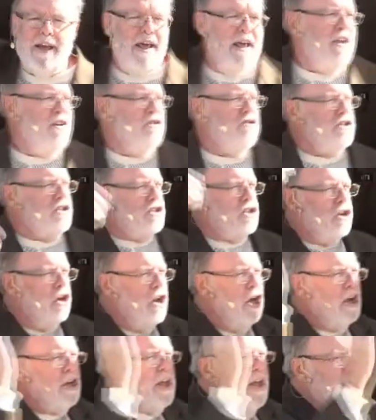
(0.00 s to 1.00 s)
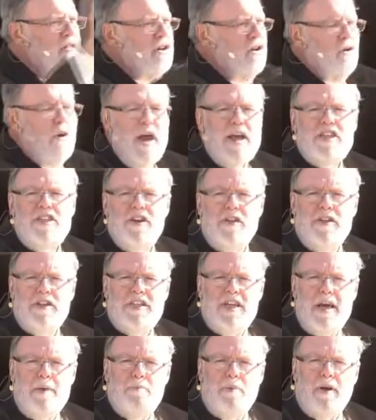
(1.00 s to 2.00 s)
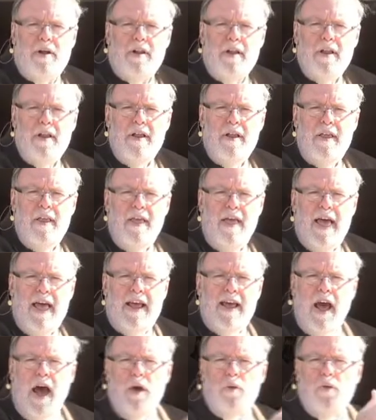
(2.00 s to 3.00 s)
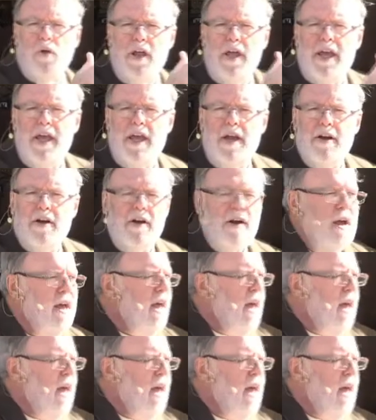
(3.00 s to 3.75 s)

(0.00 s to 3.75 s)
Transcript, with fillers: You just look in the direction of the temple and God will hear.